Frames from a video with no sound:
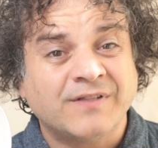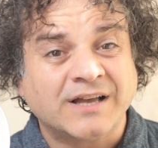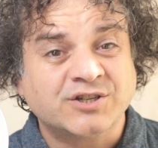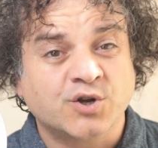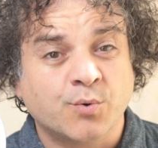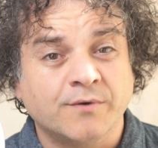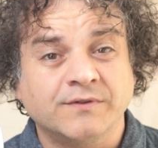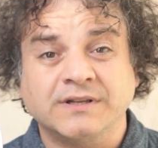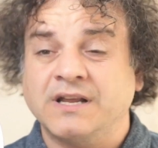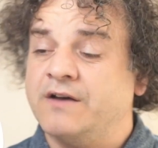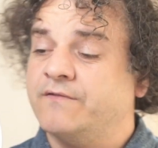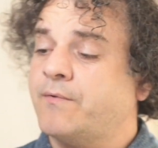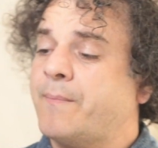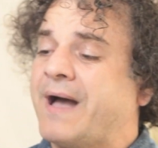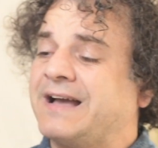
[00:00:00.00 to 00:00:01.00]
flash equivalent
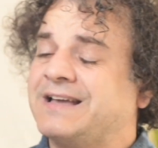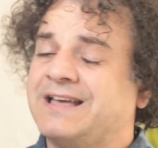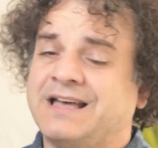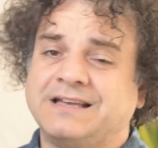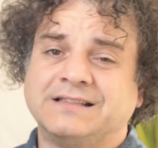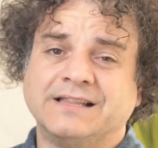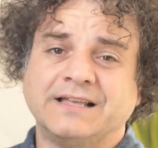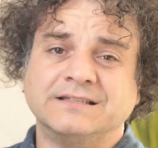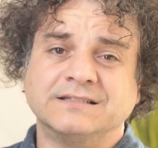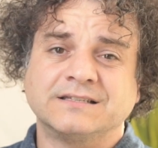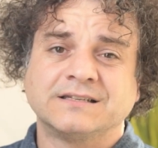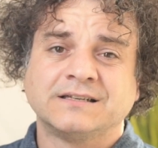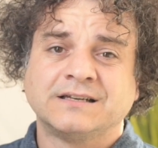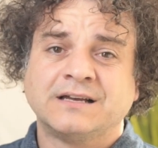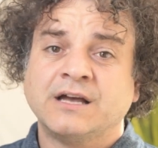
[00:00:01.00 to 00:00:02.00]
of a pancake
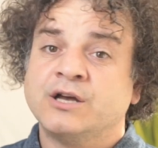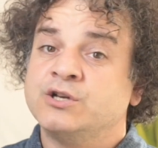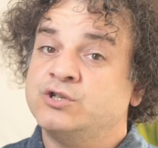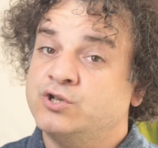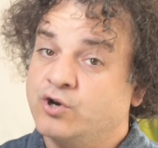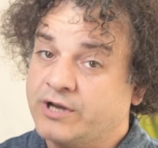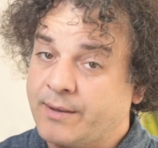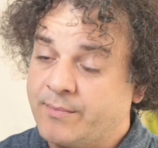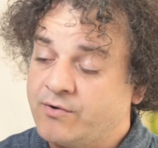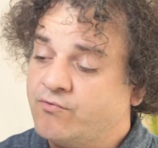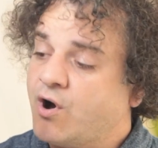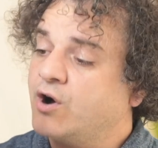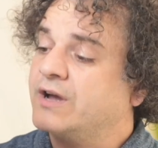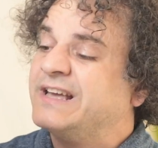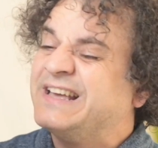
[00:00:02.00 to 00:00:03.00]
lens. Don't get me
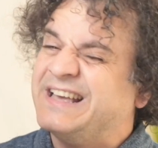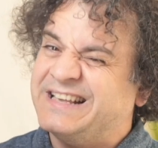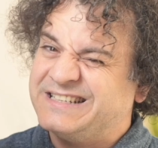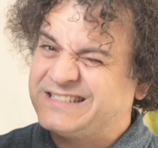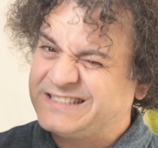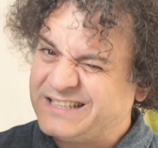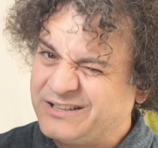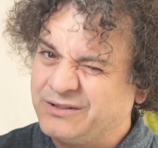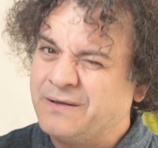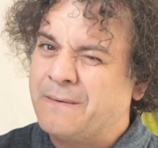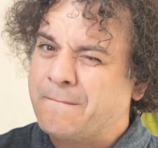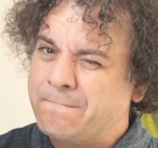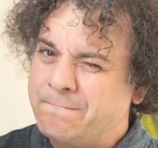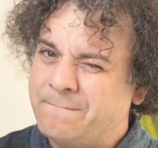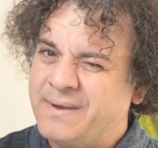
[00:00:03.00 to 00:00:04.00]
wrong, it's still
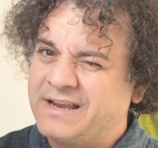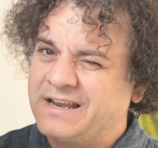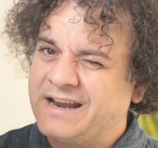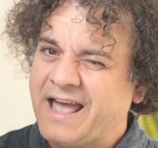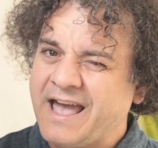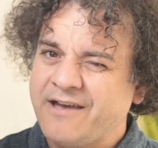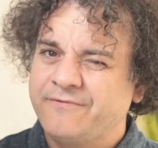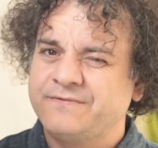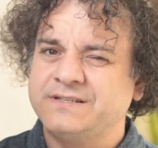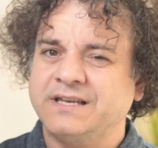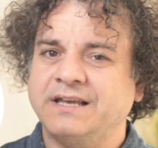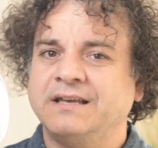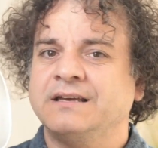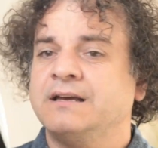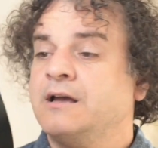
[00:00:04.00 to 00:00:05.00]
big and
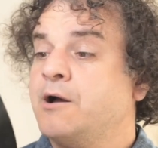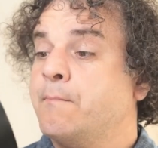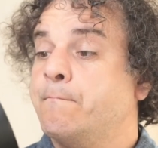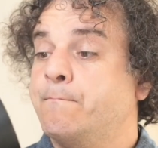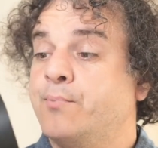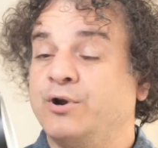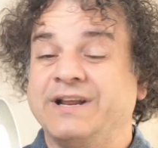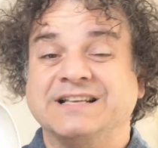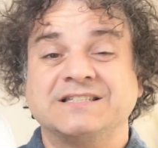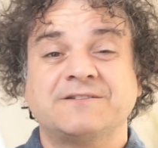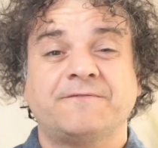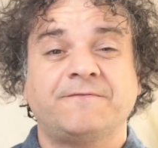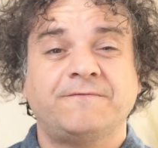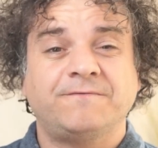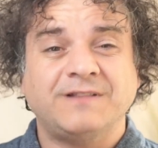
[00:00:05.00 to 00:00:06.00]
hefty, but it's
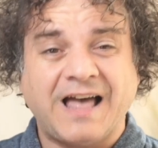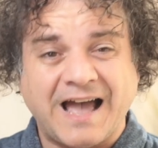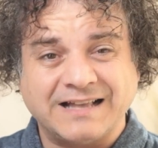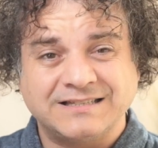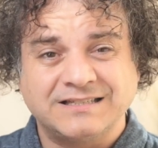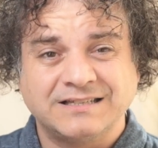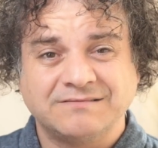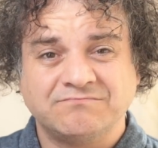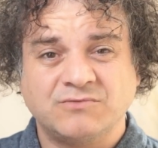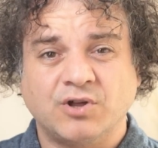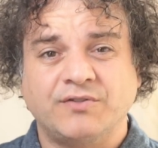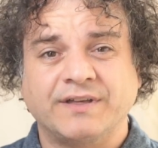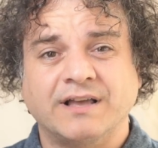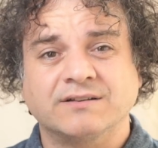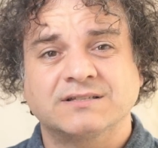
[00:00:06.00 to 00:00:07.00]
flat,
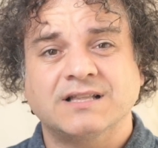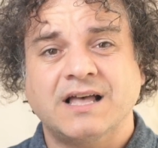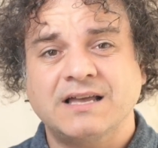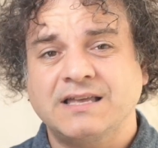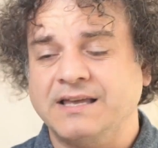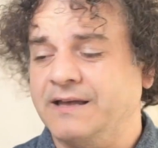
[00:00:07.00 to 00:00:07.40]
nothing else like